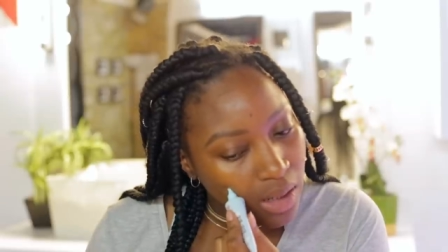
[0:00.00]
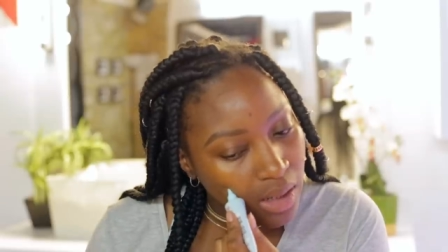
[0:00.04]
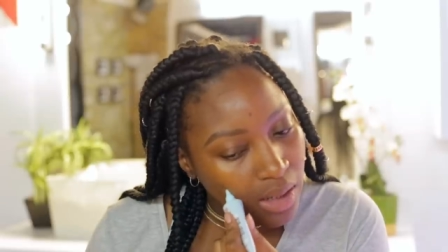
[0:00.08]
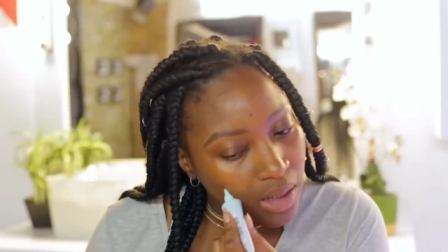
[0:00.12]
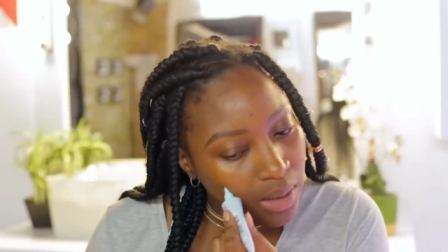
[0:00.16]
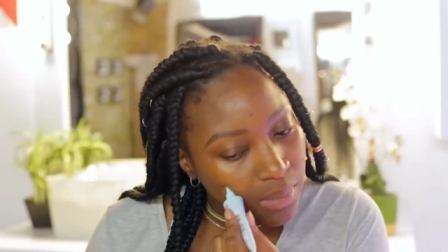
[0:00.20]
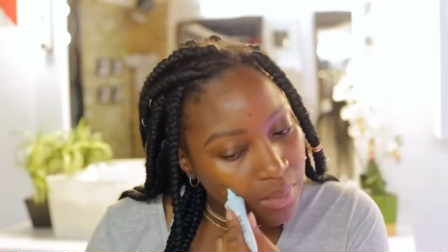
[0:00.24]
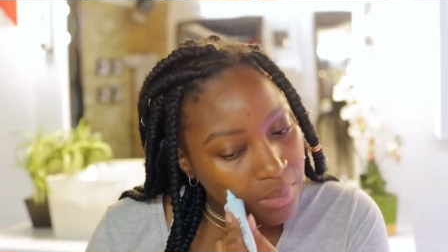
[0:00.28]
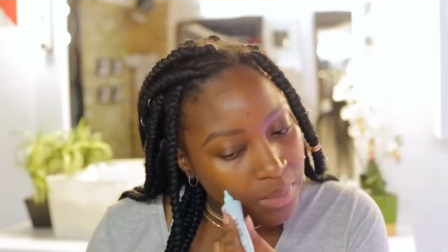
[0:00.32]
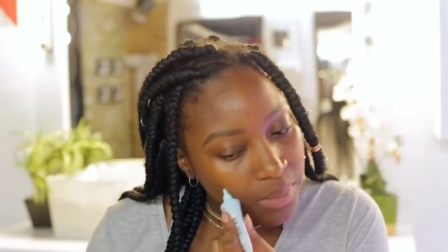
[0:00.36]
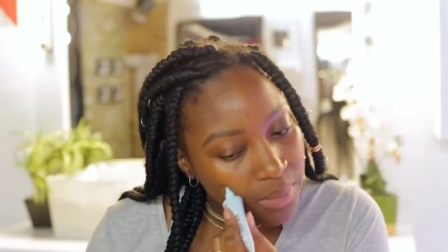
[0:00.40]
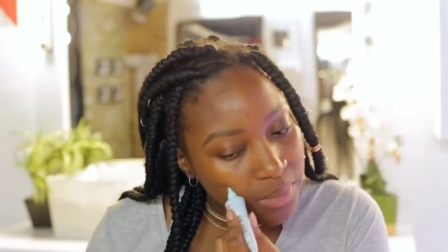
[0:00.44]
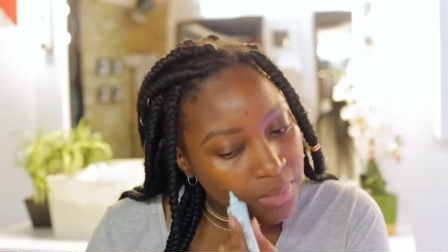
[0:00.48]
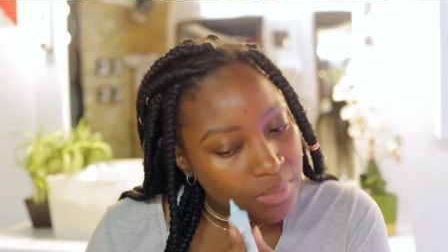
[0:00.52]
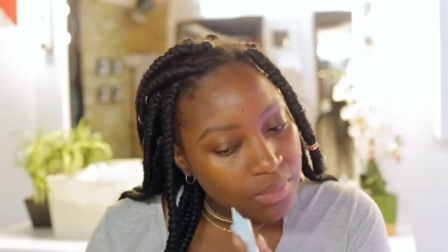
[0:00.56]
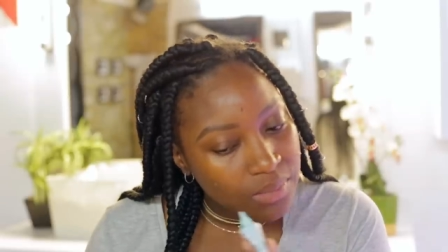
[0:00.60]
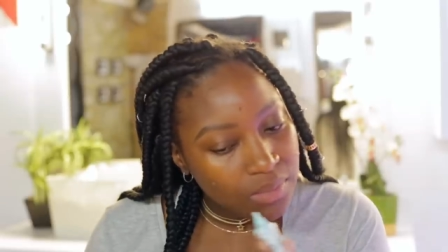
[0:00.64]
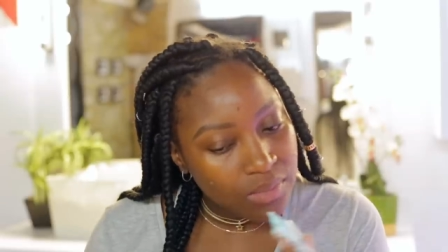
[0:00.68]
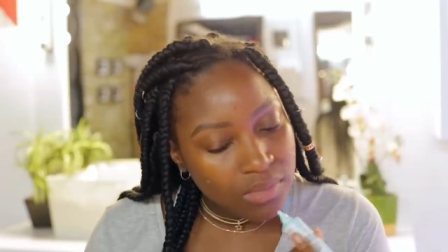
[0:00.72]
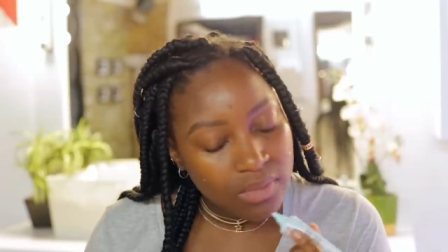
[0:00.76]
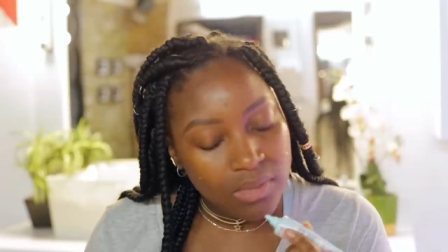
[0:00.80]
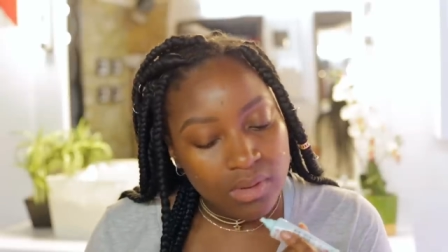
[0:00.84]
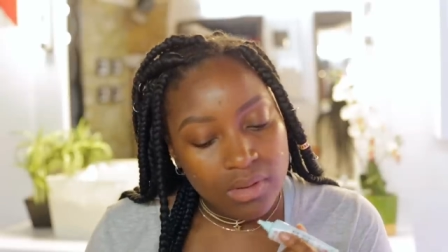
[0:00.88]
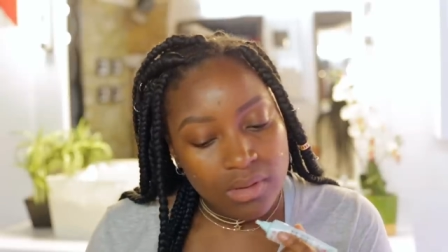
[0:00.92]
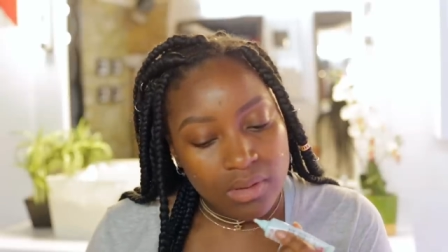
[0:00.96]
Um
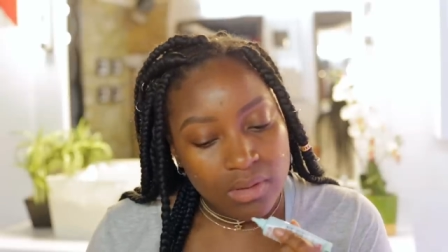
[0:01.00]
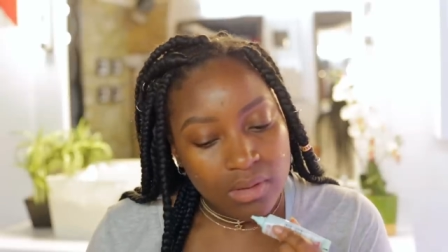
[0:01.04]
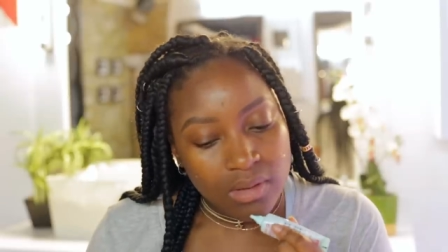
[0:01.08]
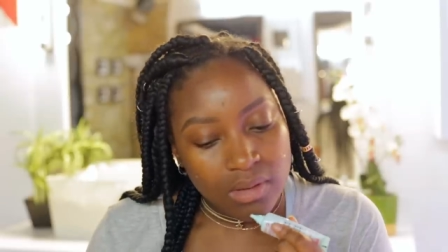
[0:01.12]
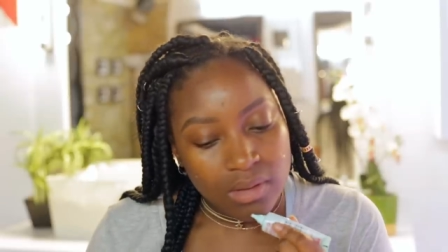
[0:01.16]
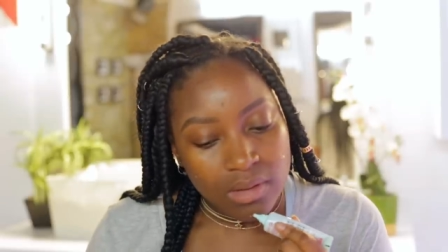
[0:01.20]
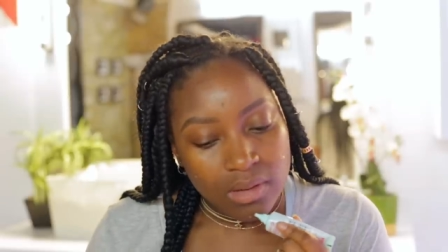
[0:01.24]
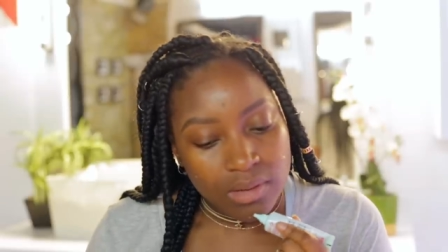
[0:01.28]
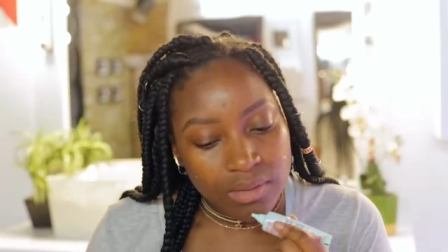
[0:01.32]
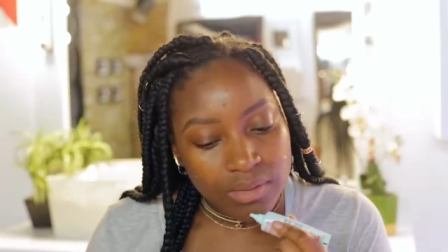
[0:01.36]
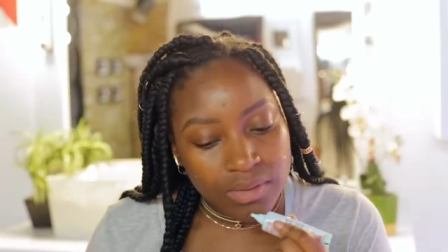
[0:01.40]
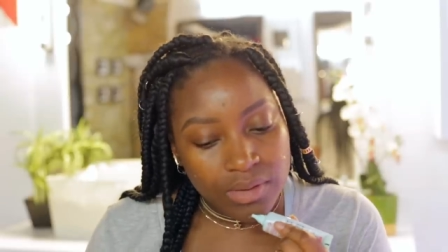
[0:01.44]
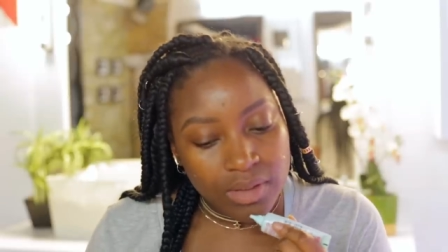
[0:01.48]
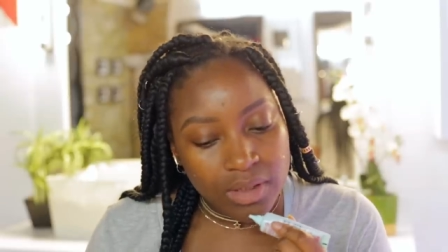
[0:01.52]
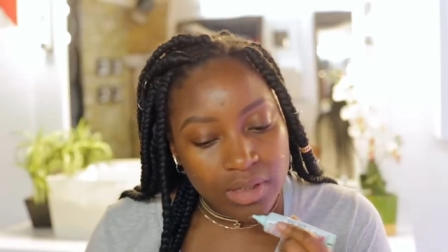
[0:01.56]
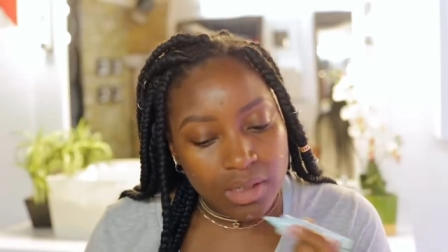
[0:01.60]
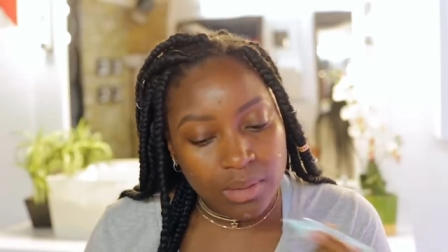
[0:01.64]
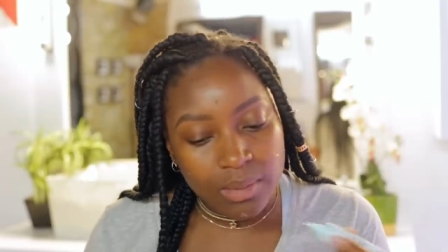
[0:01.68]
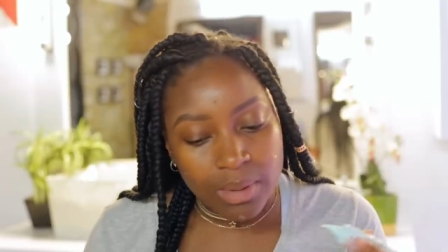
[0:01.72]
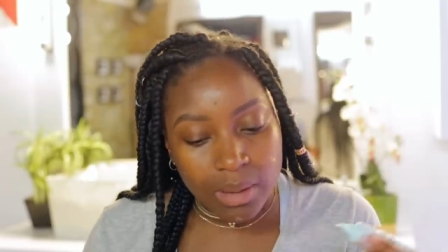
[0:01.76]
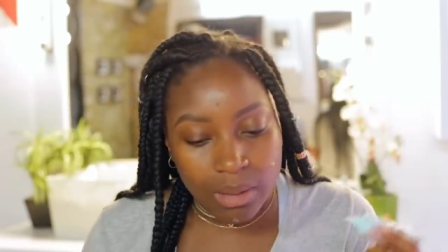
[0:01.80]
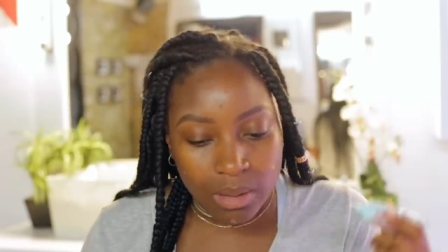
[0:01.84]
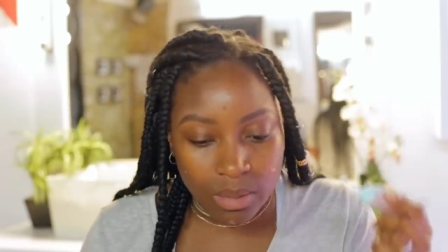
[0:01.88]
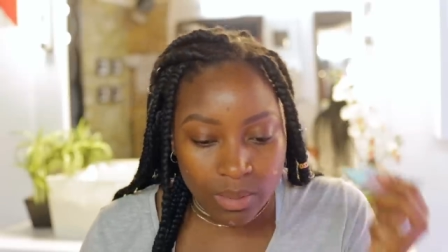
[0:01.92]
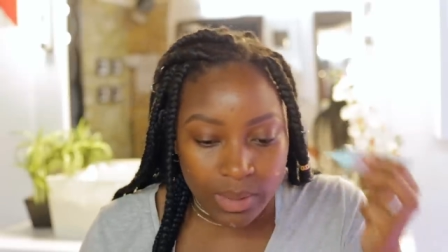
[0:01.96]

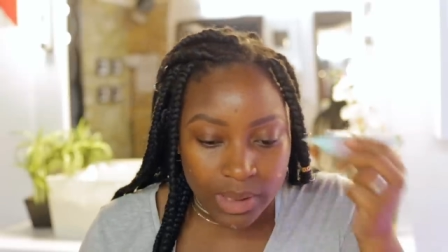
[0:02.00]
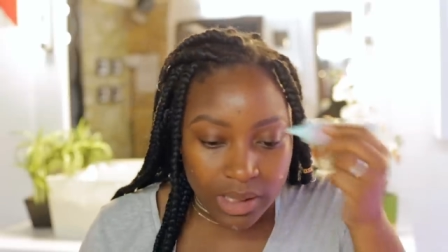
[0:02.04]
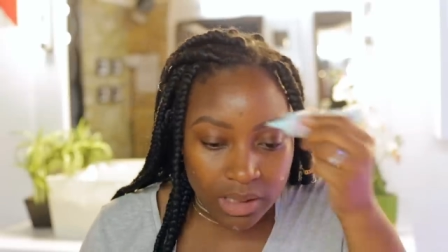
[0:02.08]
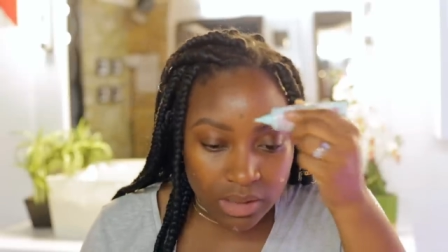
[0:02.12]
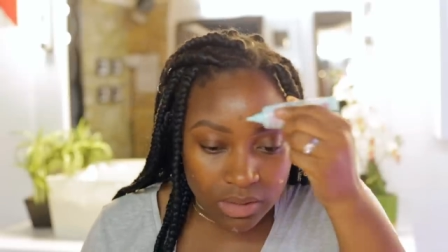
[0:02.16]
thinking about what we